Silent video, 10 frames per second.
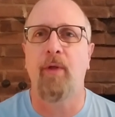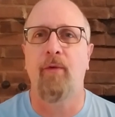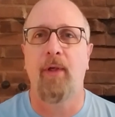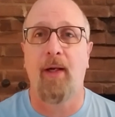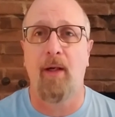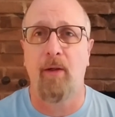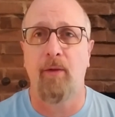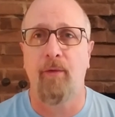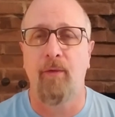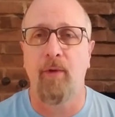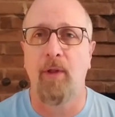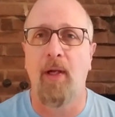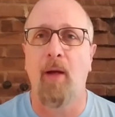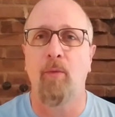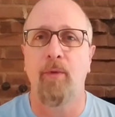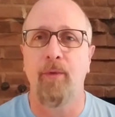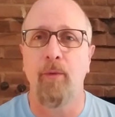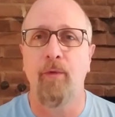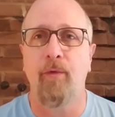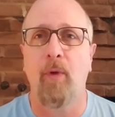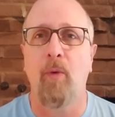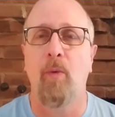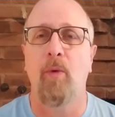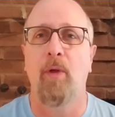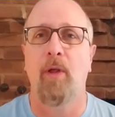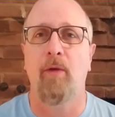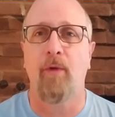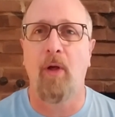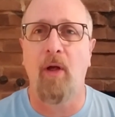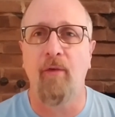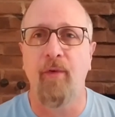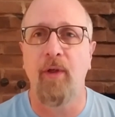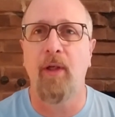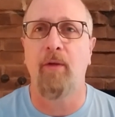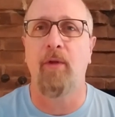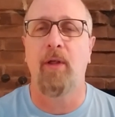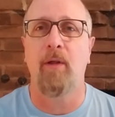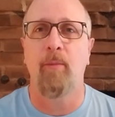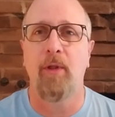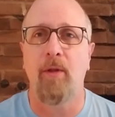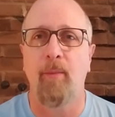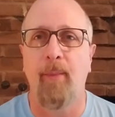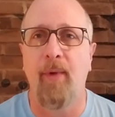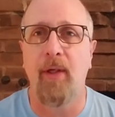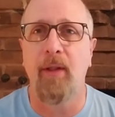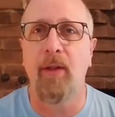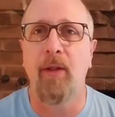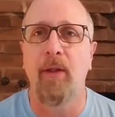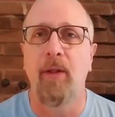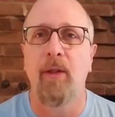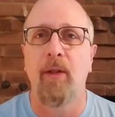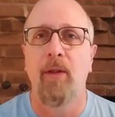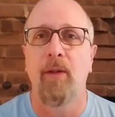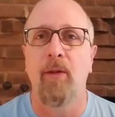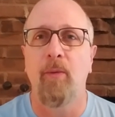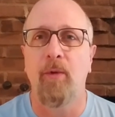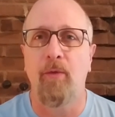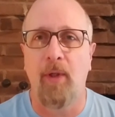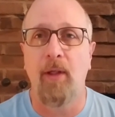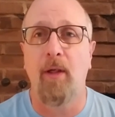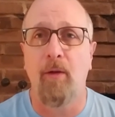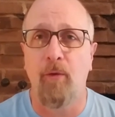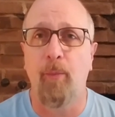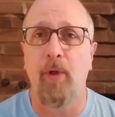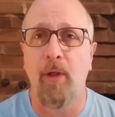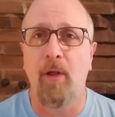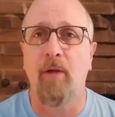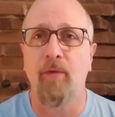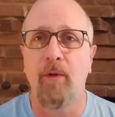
Harris. And I will do so as often as they come into my mind, which right now is pretty often.